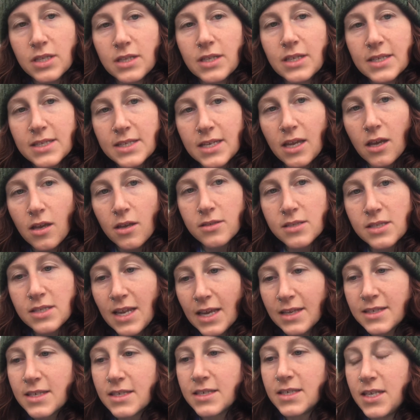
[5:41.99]
and the skills
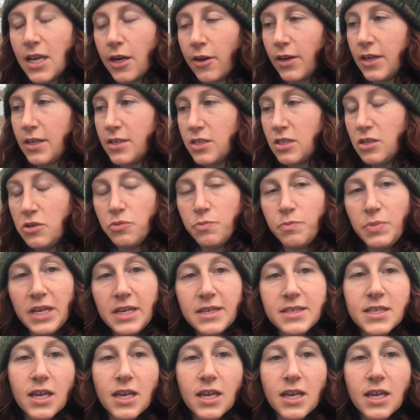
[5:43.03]
necessary to be